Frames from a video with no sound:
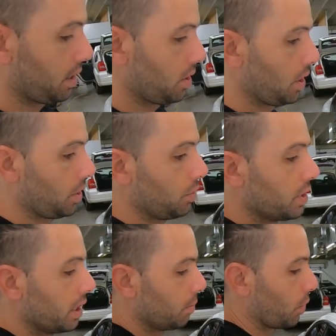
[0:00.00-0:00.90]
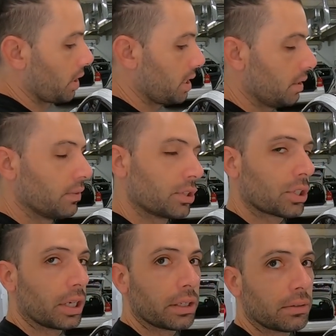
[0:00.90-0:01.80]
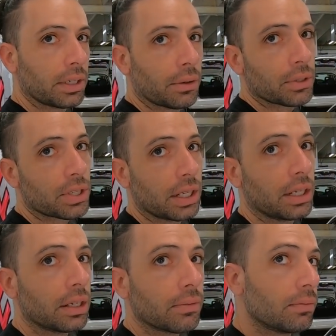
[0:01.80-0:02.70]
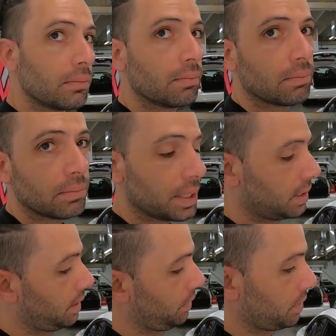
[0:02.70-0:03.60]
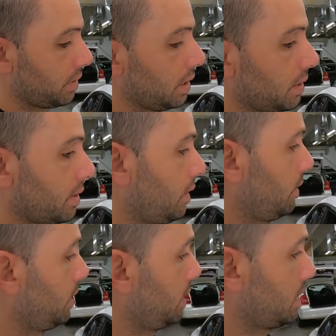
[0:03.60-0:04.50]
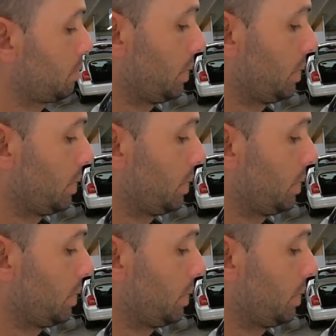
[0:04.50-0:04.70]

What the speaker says: that you get a more even shrink. Mm-hmm. Now we're just getting into details and installer things.